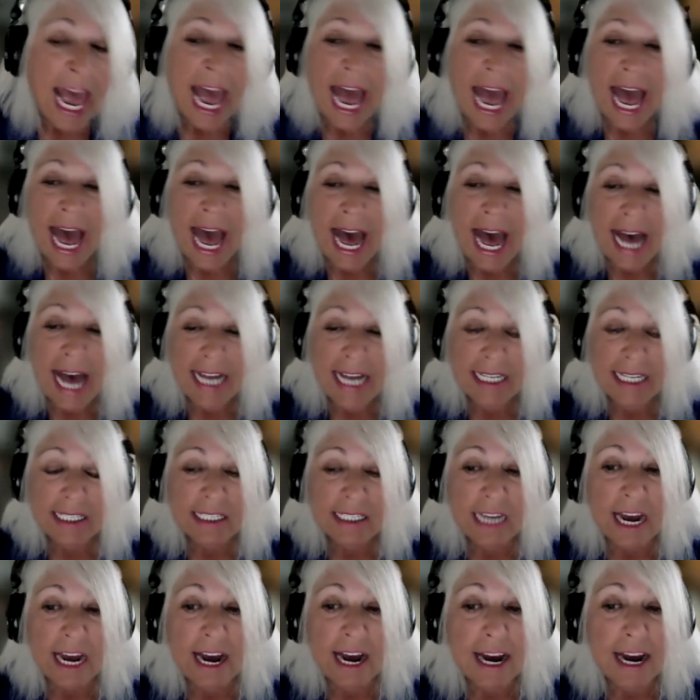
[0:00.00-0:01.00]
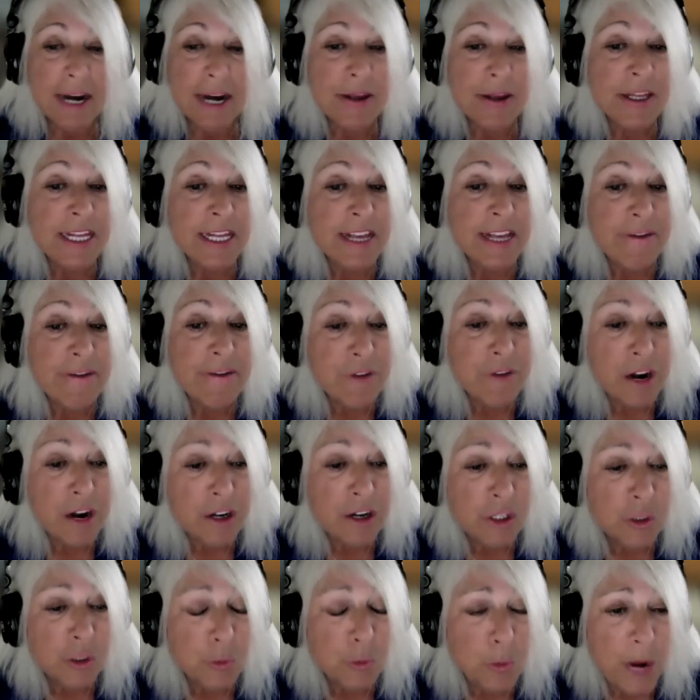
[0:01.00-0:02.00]
And the
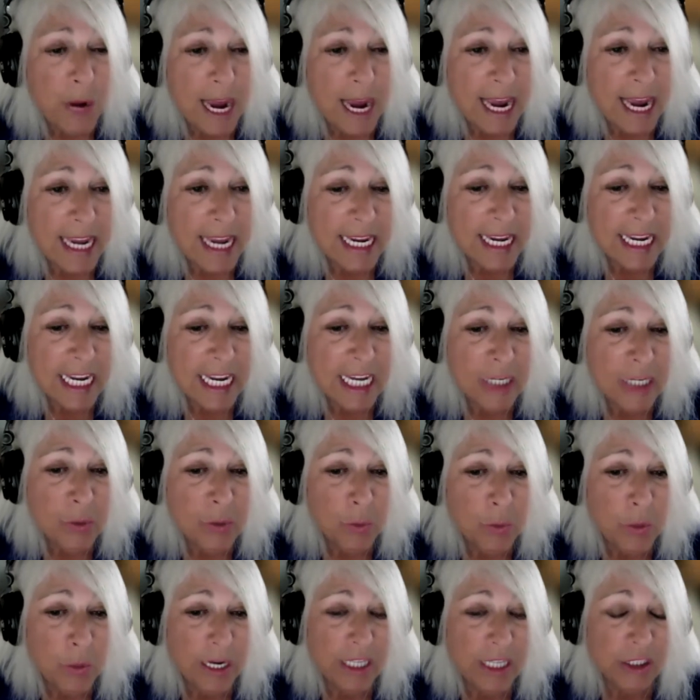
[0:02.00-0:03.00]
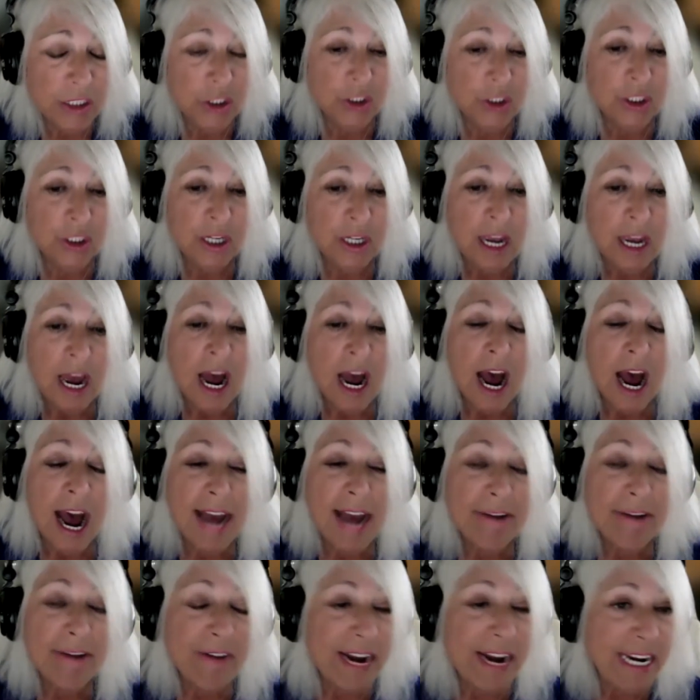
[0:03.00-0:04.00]
first way in which I
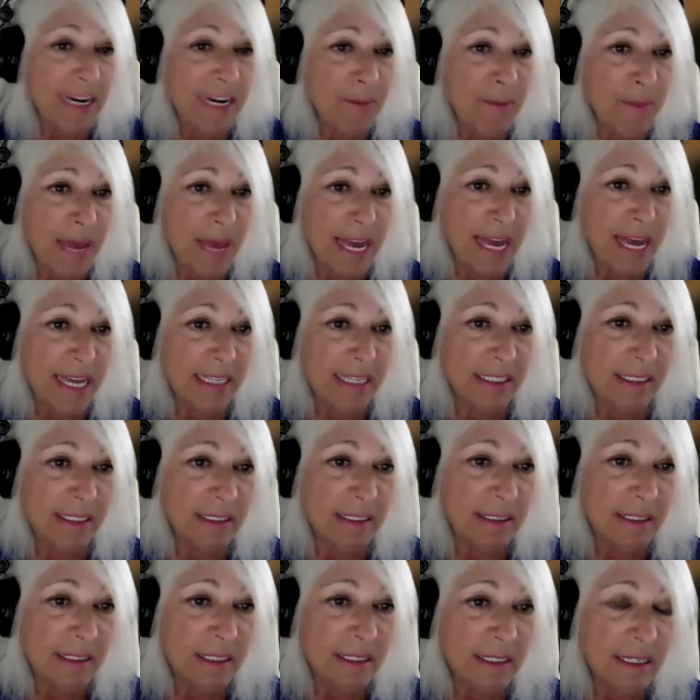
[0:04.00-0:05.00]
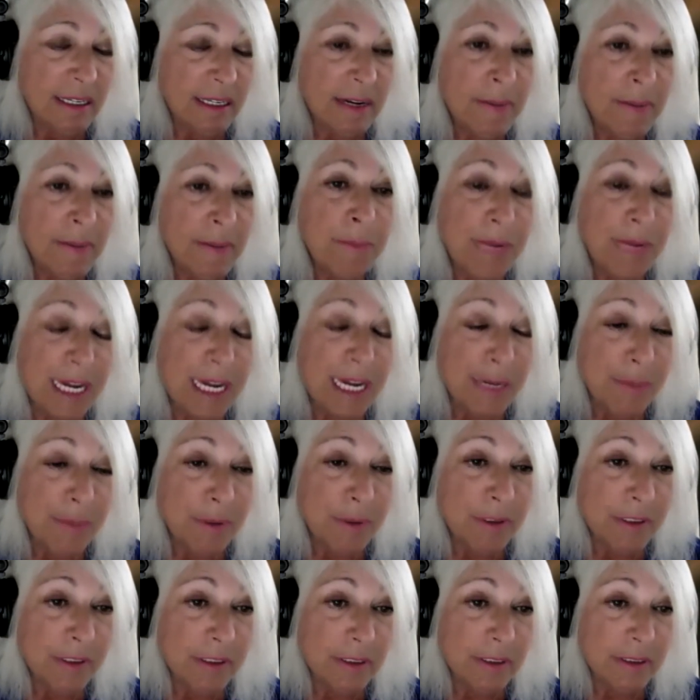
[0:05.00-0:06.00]
recommend
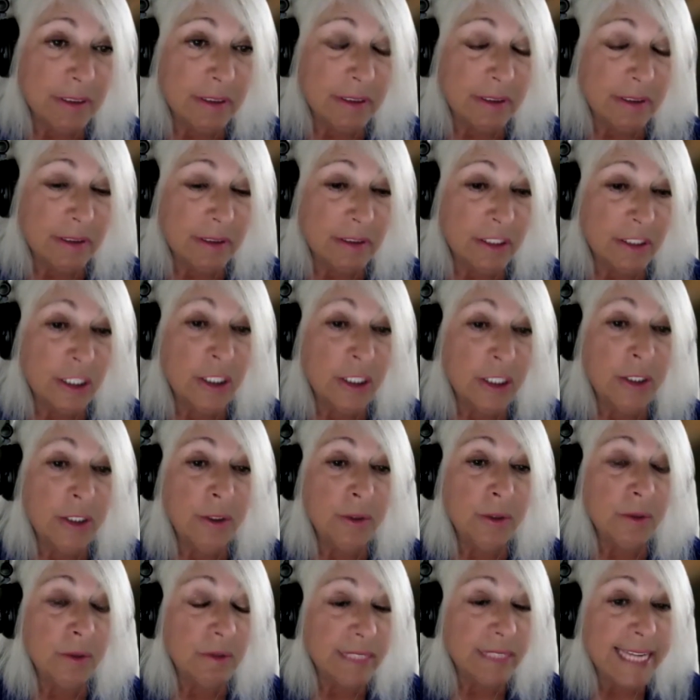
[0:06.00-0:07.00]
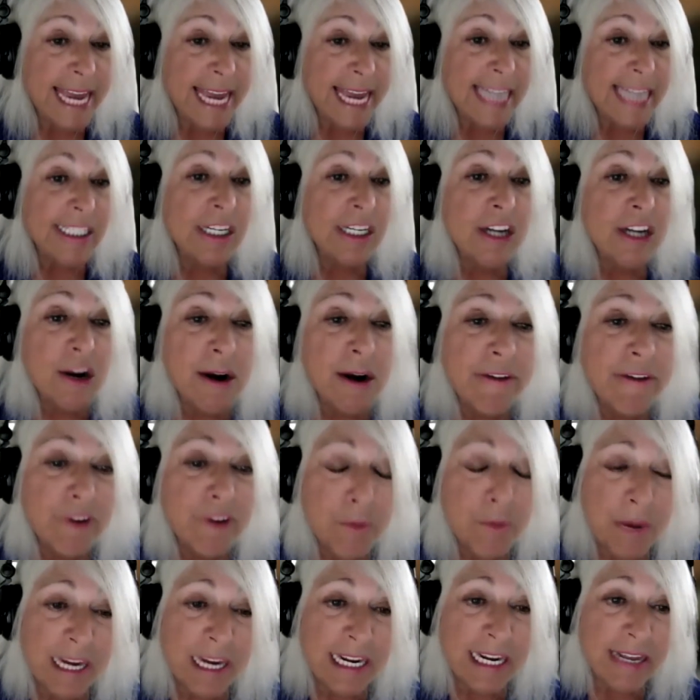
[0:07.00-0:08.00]
people to get to know
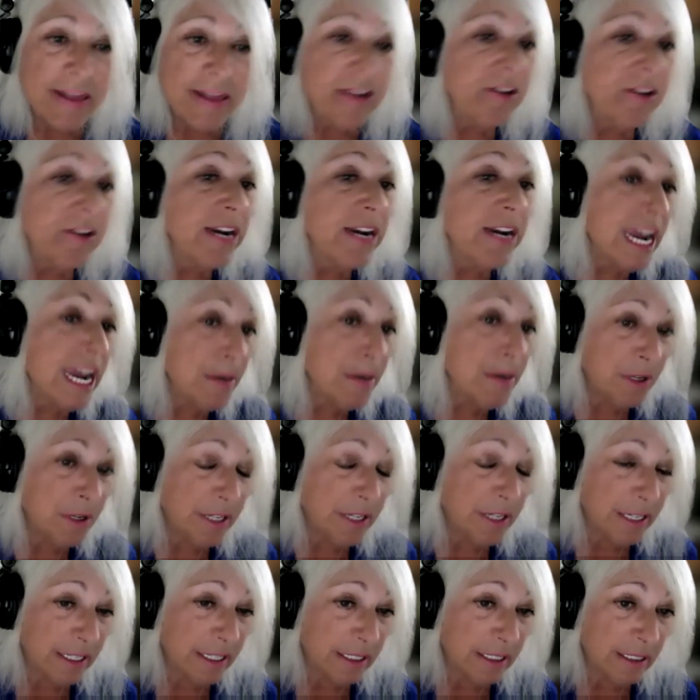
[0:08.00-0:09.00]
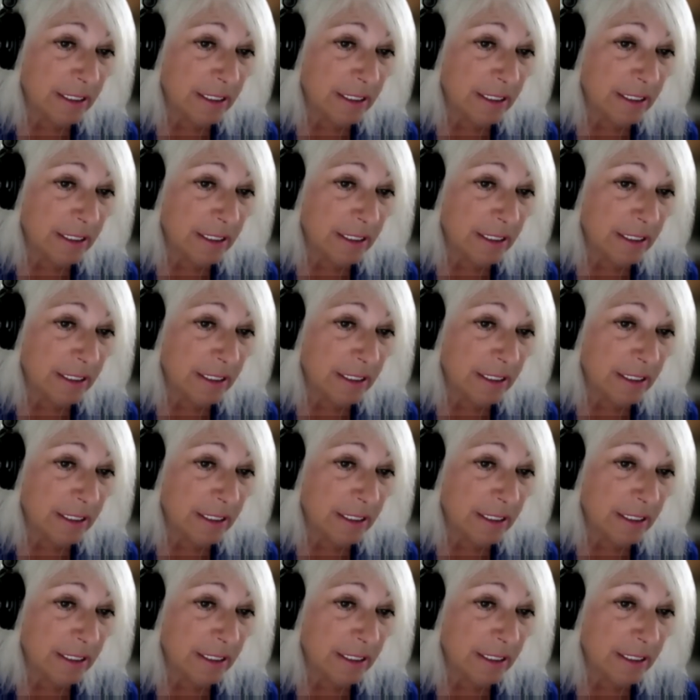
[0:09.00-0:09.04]
everybody in their neighborhood,